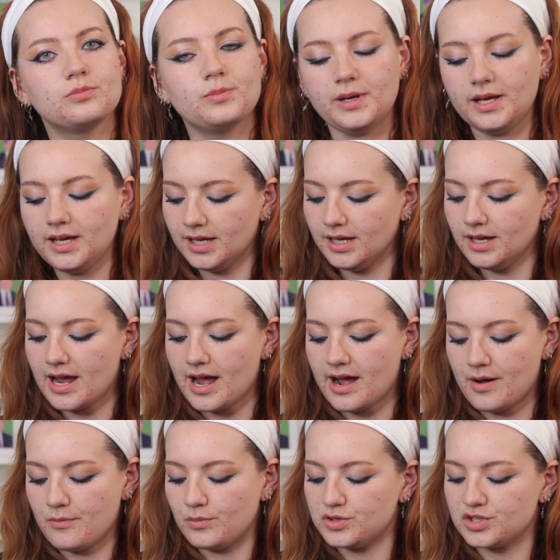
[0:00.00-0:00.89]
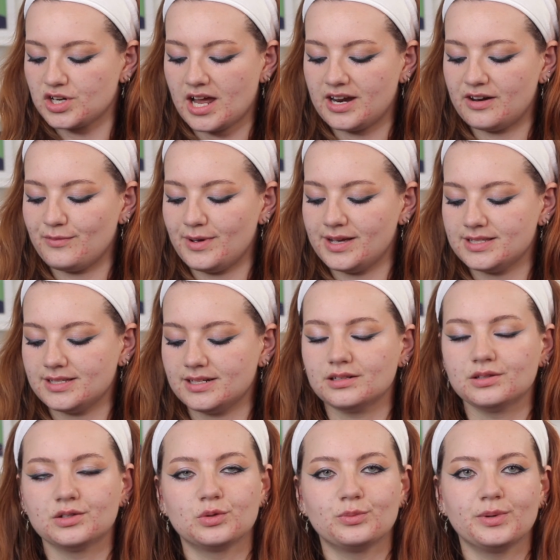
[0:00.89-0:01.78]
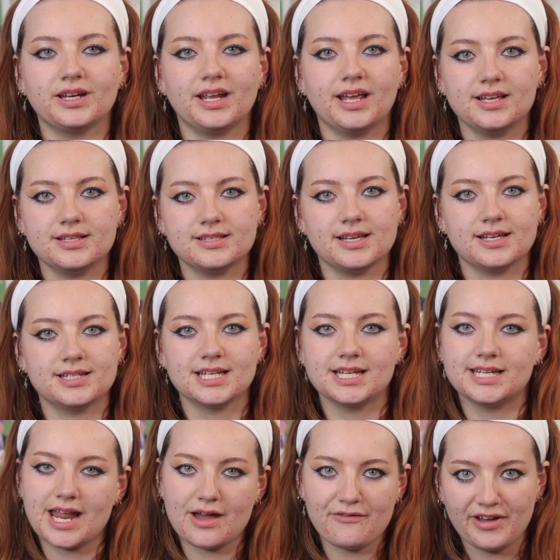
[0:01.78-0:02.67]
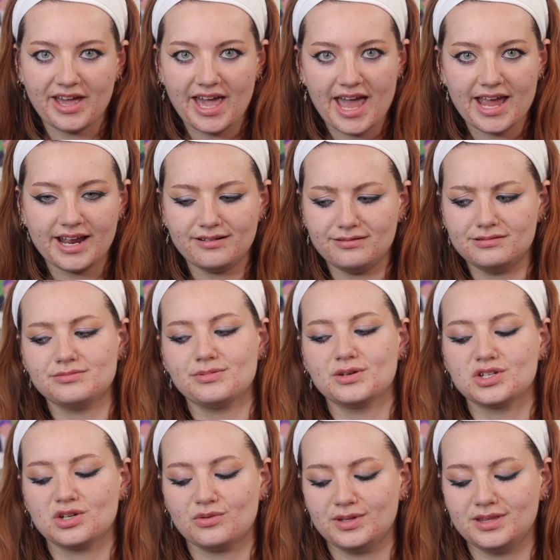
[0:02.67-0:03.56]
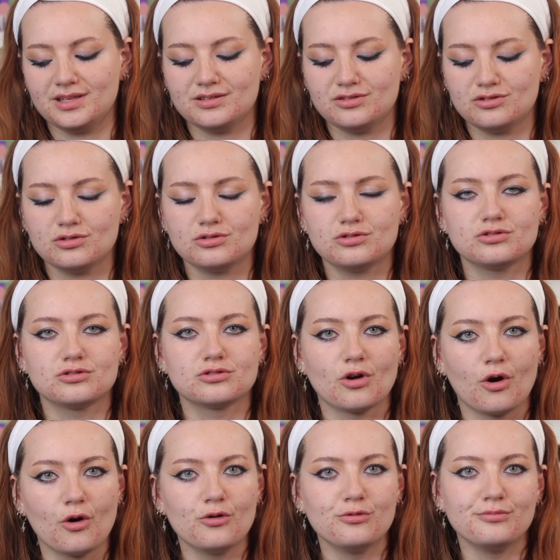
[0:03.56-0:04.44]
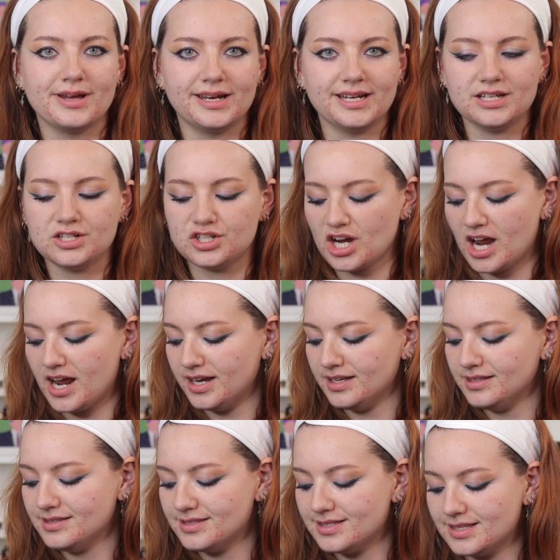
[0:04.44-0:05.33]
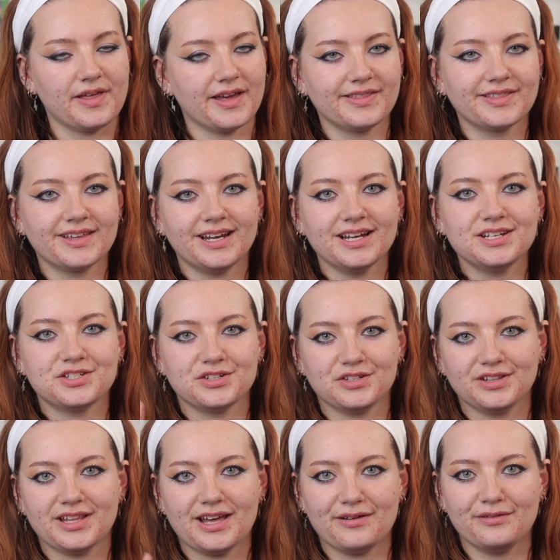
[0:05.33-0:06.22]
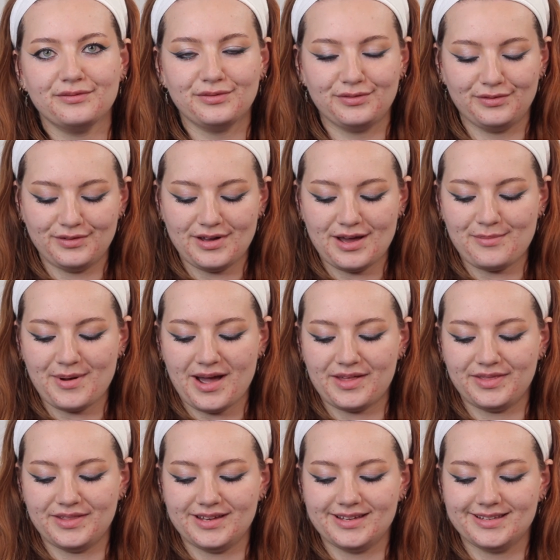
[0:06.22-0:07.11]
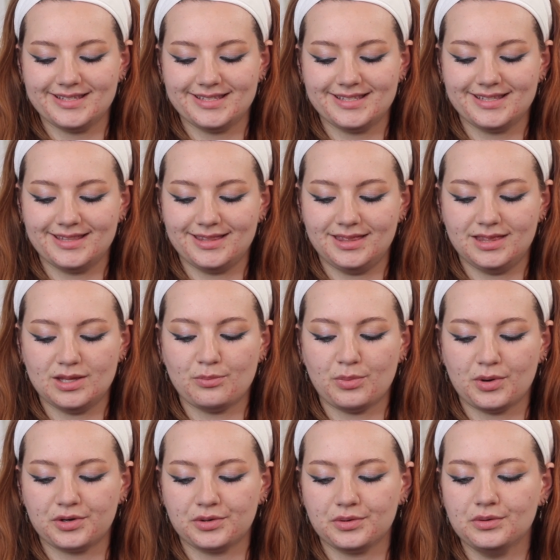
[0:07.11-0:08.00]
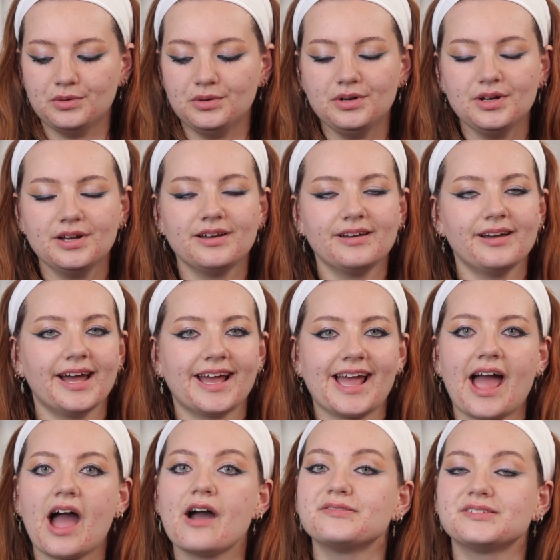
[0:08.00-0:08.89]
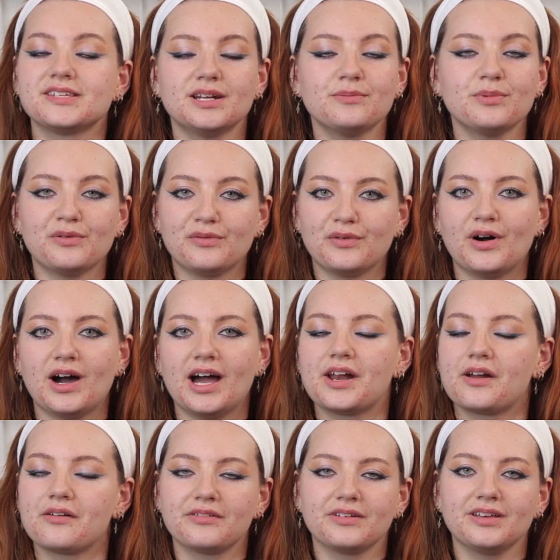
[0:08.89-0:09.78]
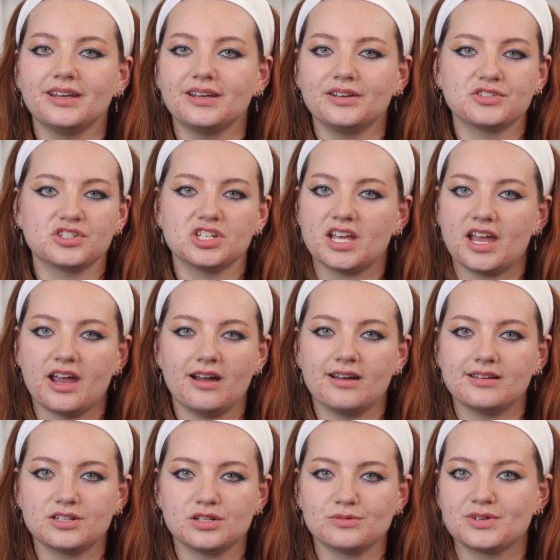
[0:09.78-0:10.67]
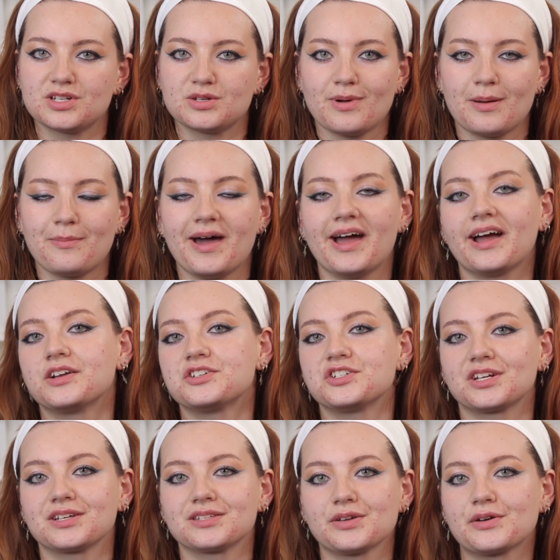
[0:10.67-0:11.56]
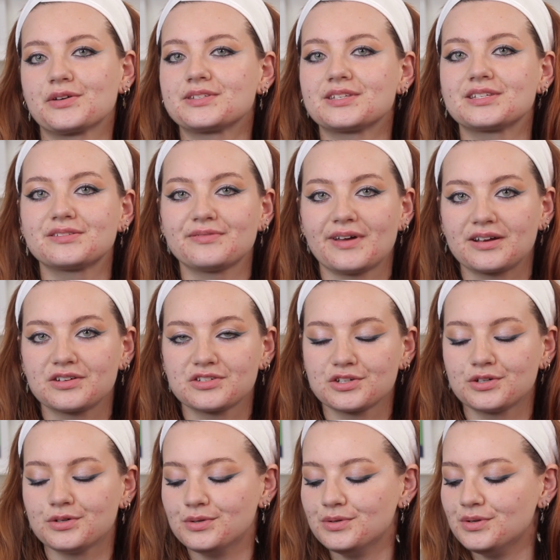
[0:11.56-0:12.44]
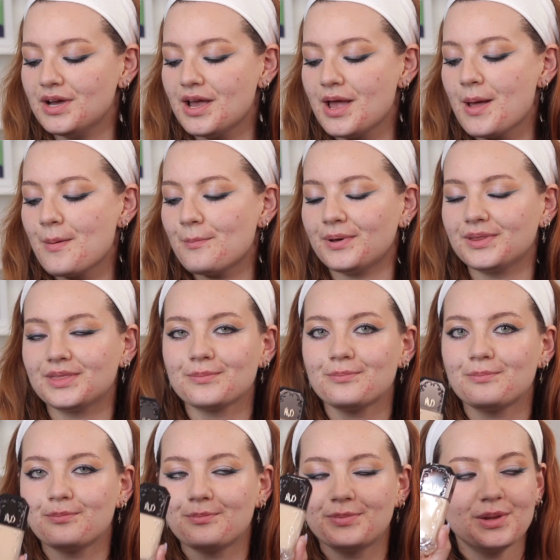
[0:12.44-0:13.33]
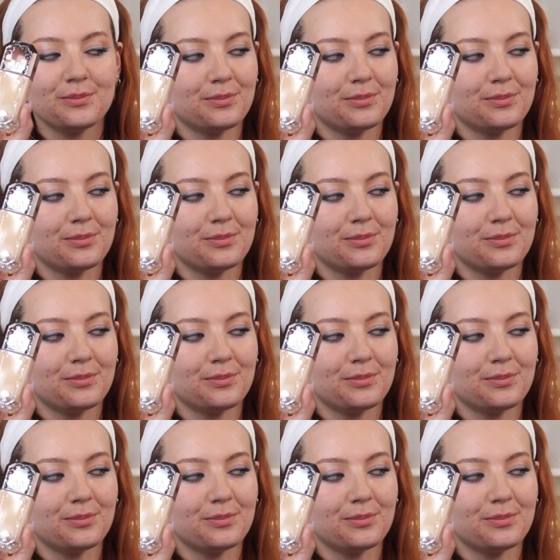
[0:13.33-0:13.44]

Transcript: be, which kind of makes it a little bit easier to navigate, especially when there's so many shades. Thing that I do love about this, the bottle, again, I've said it before, I don't really usually care too much about packaging as long as it's functional, but the